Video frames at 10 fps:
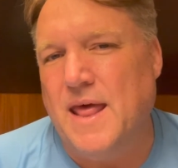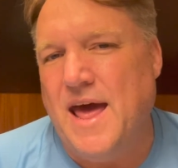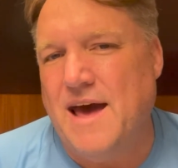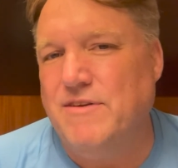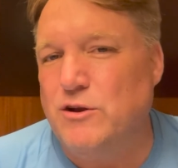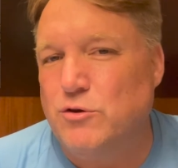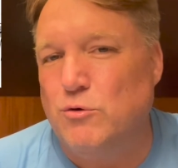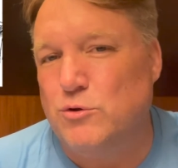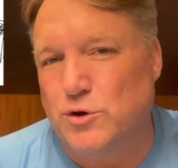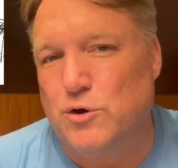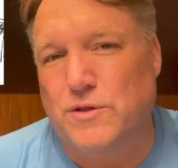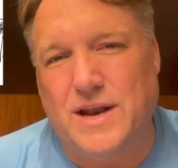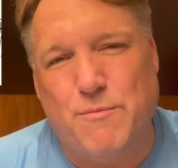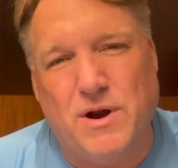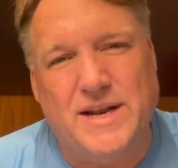having told her that
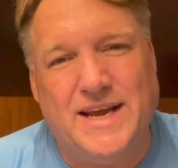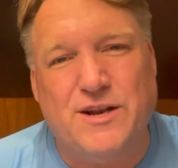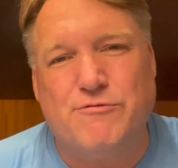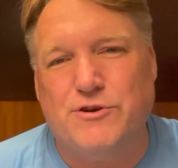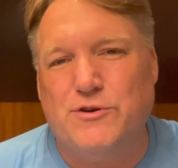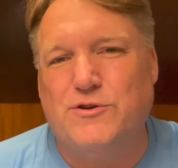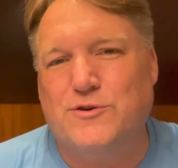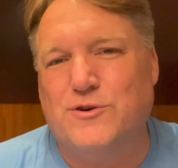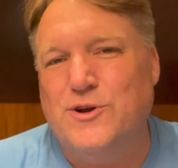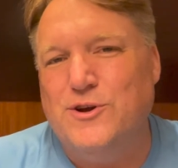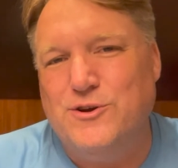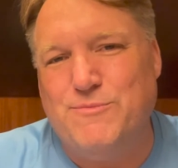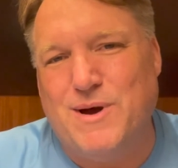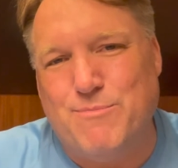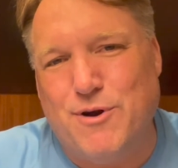I wanted to introduce her to
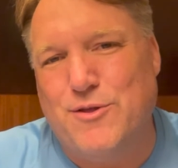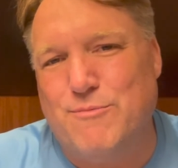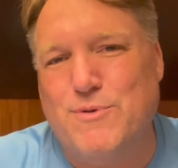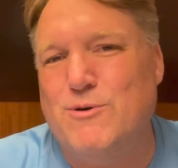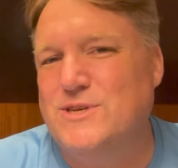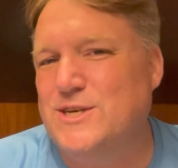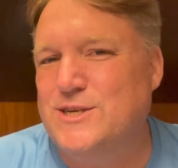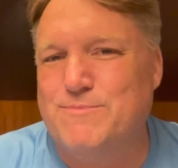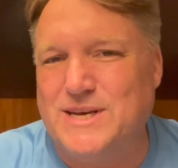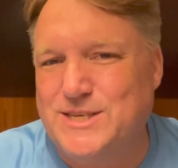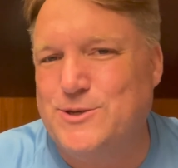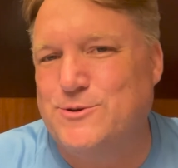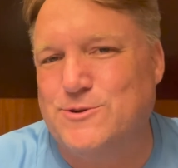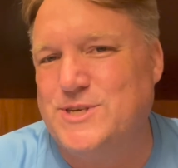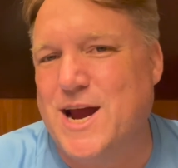my brother Moses and my
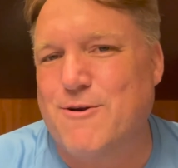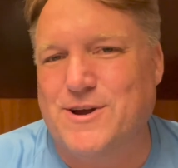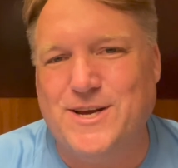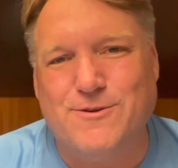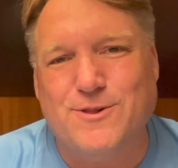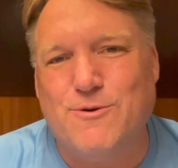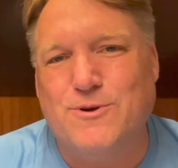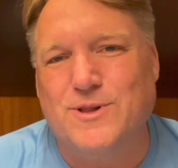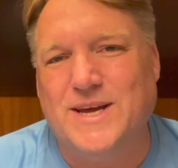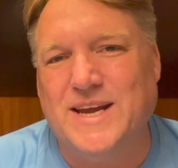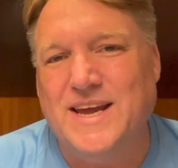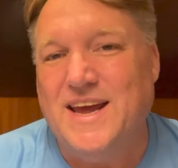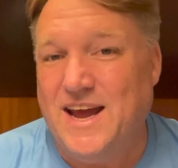sister Sarah here locally,